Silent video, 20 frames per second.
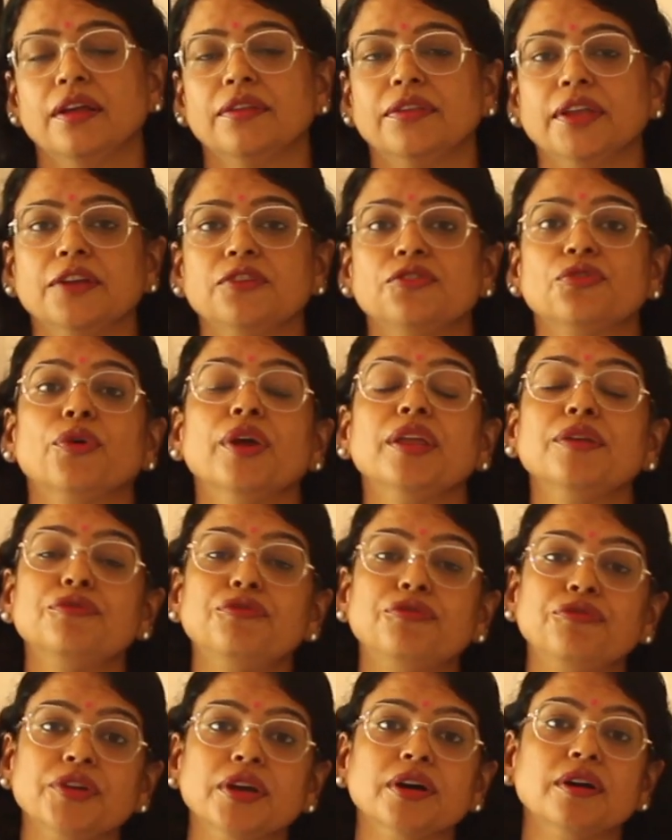They're throwing
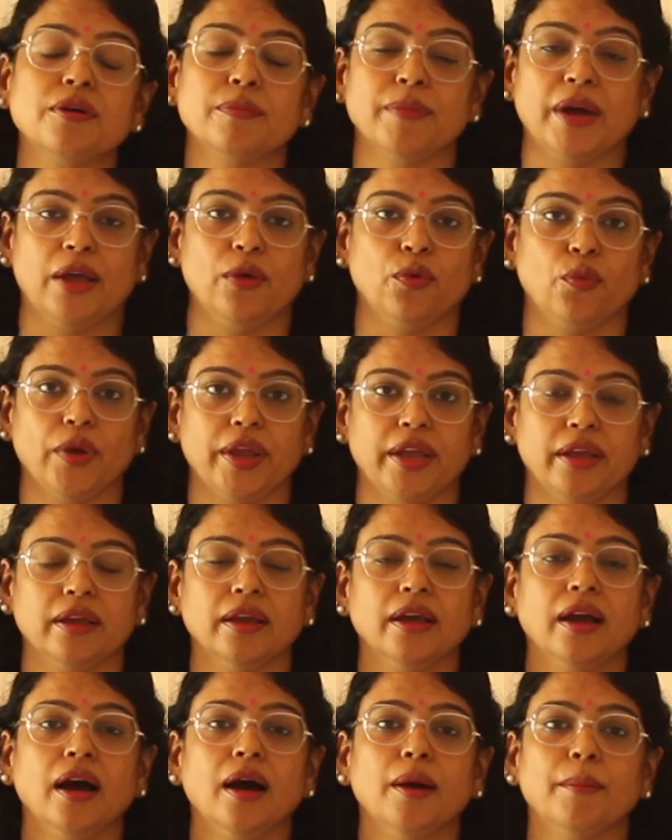fear my way.
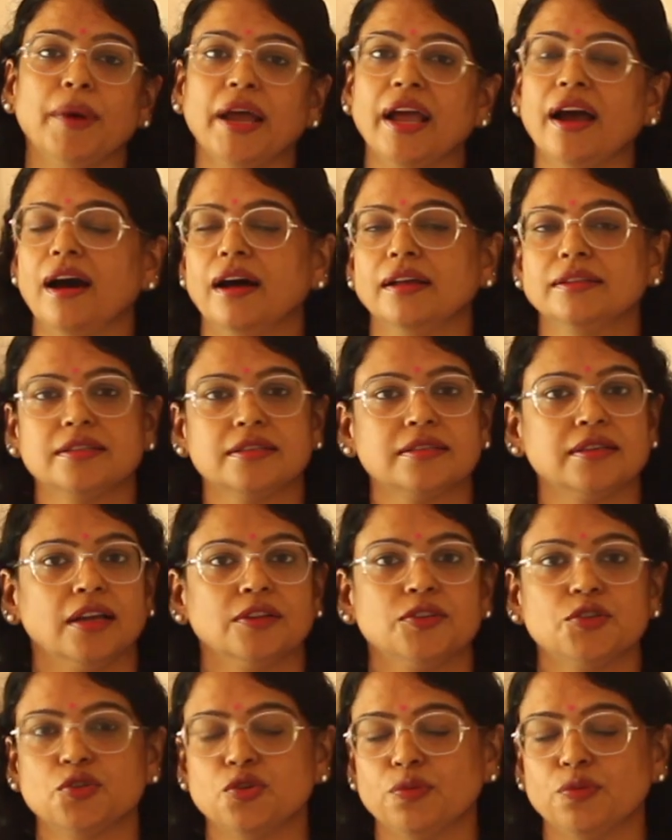My heart starts